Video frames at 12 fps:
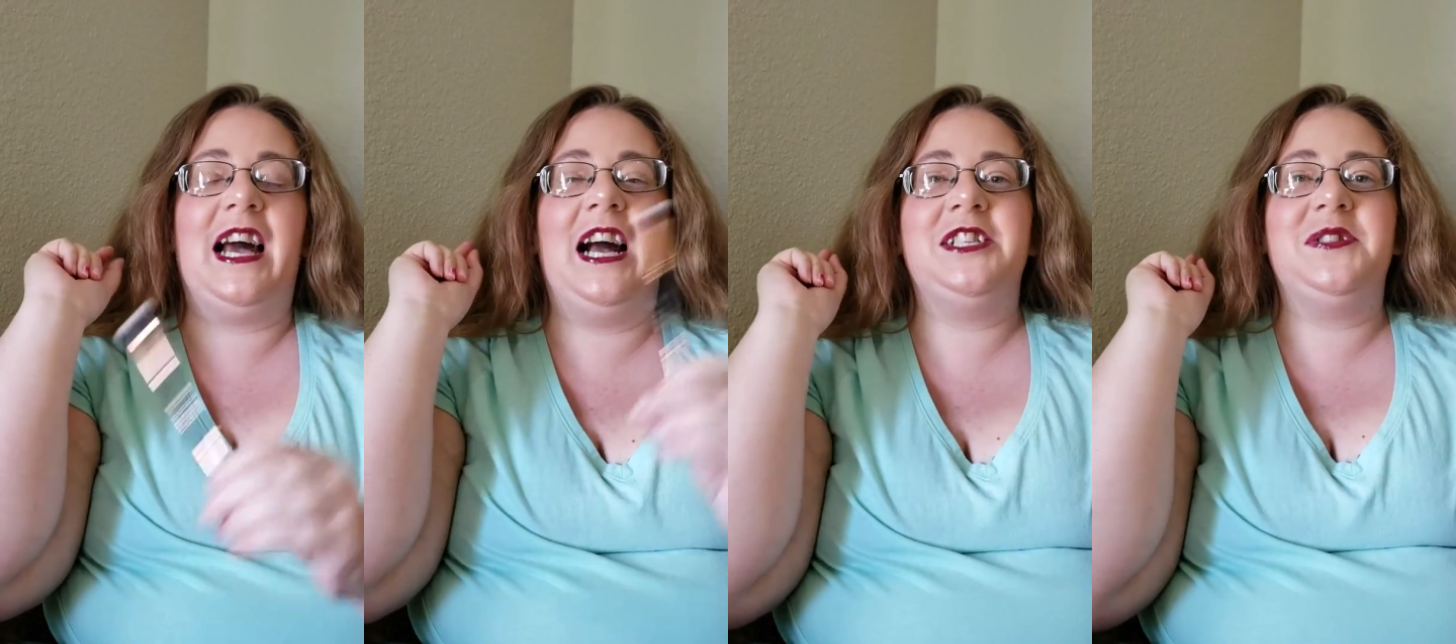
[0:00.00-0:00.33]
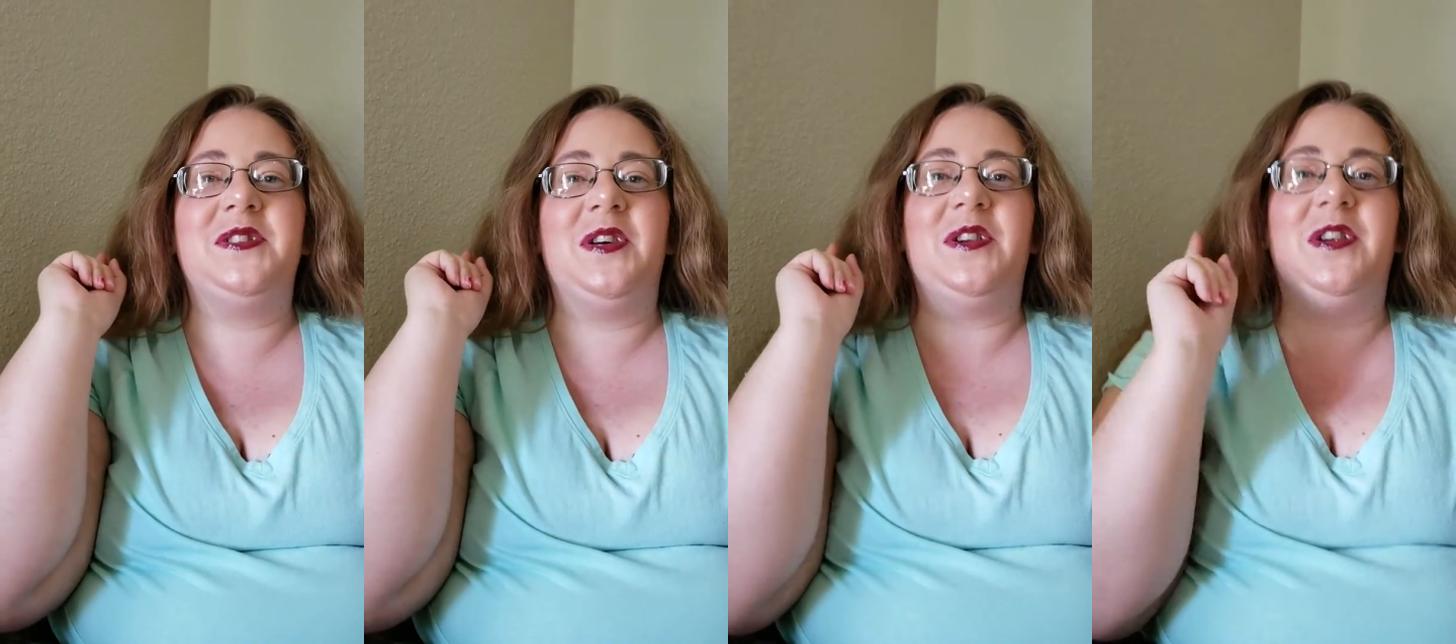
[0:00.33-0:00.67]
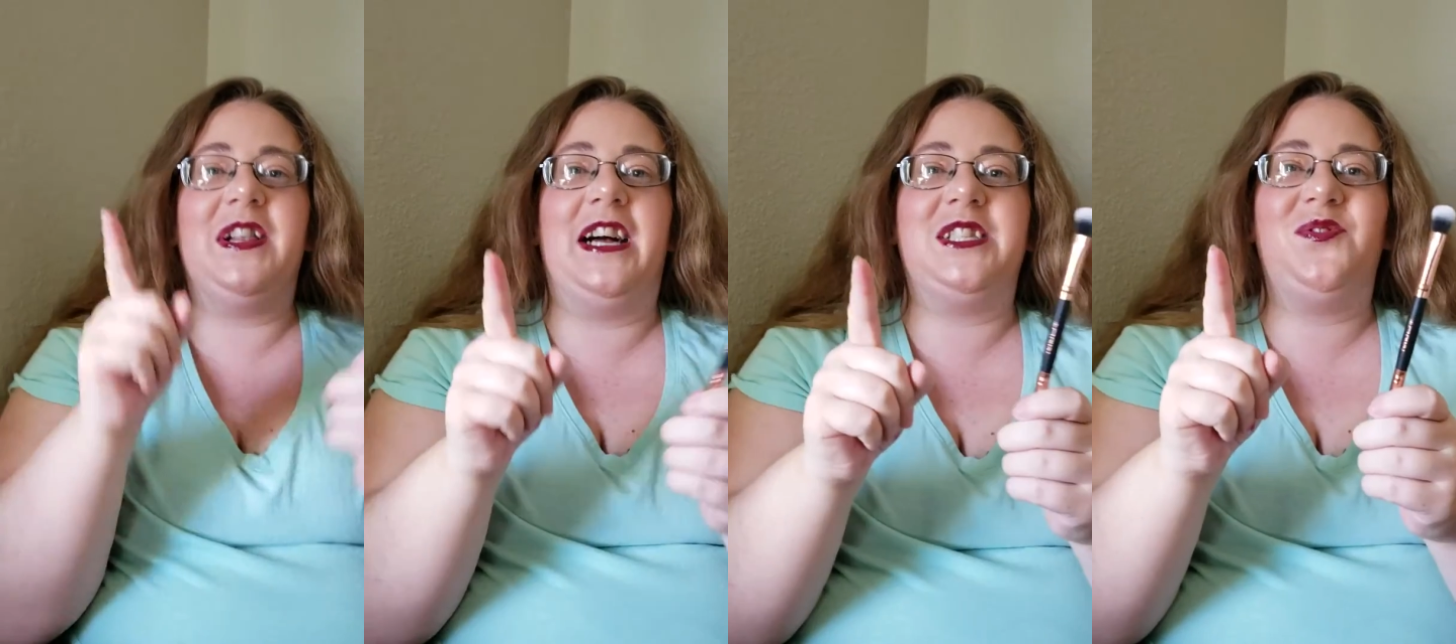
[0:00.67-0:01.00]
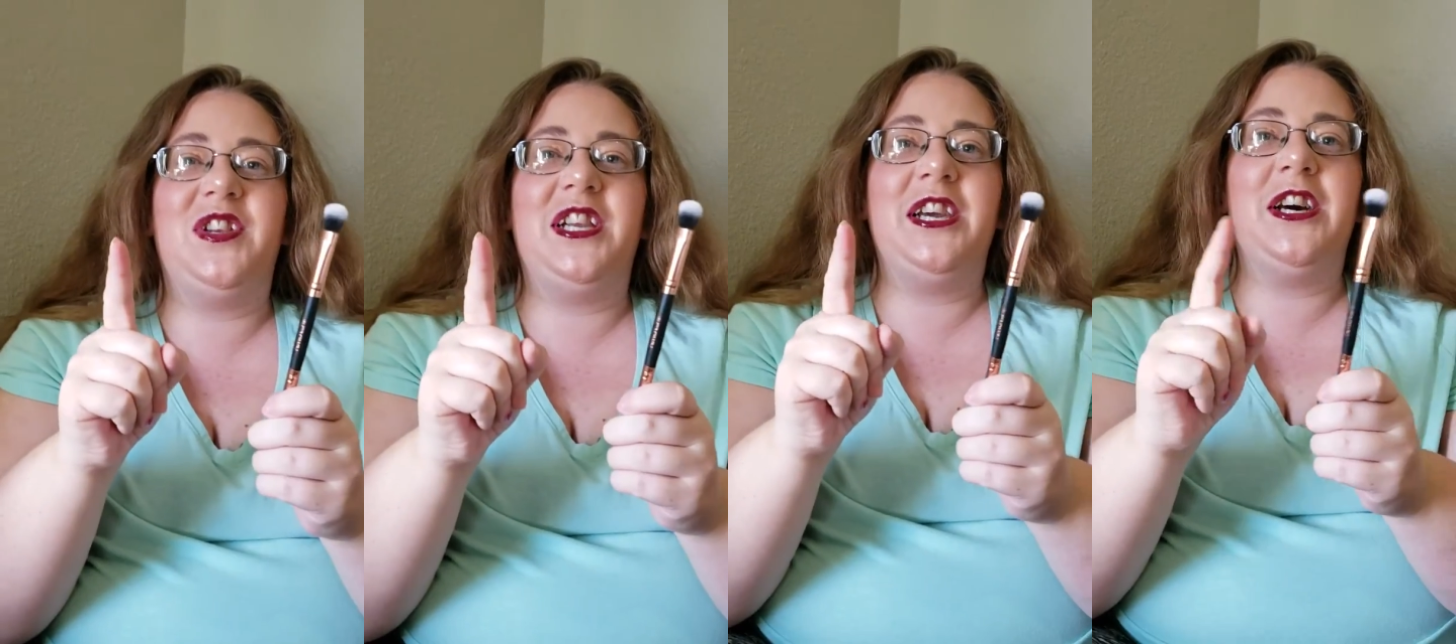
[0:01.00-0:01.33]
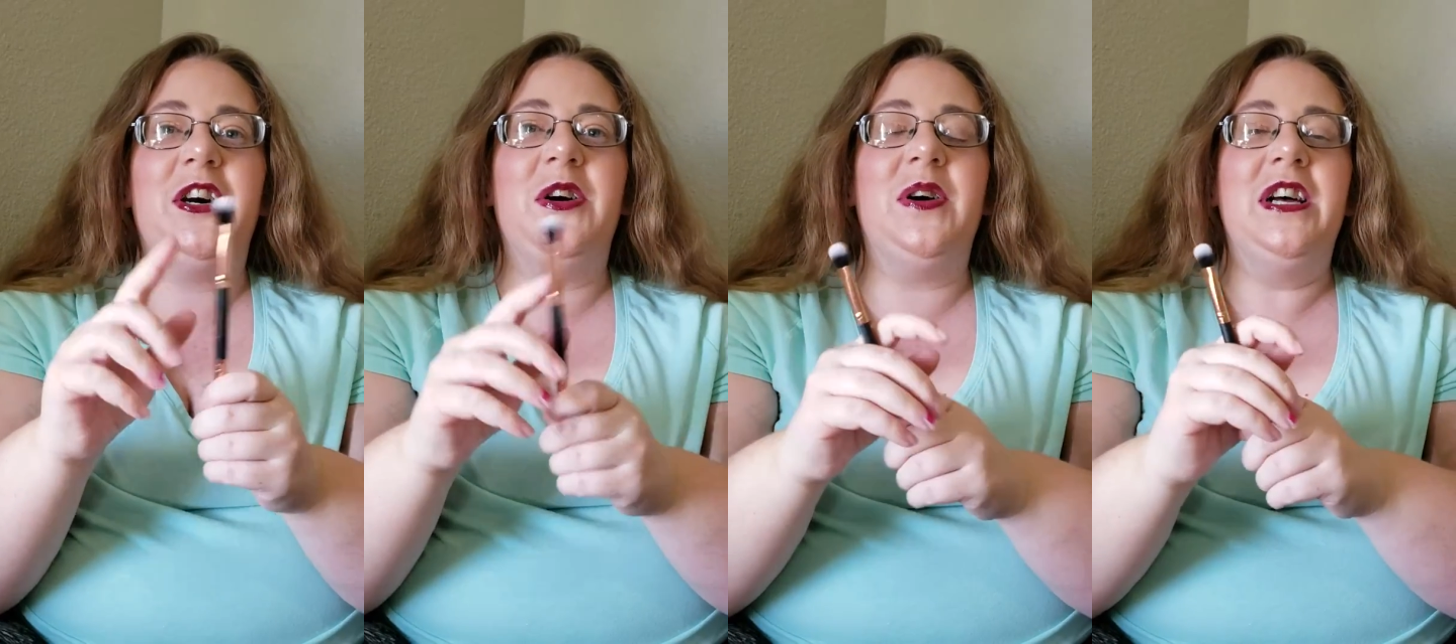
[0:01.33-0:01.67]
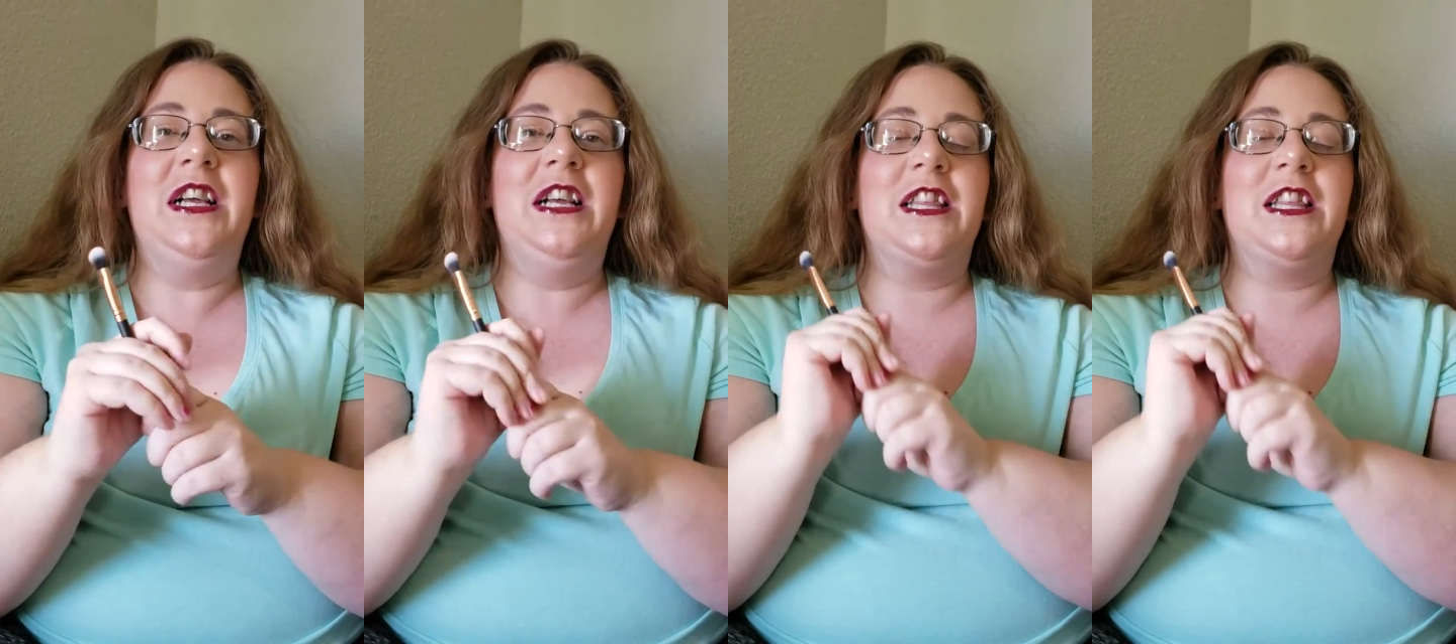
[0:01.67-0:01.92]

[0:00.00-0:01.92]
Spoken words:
As you saw in our last video,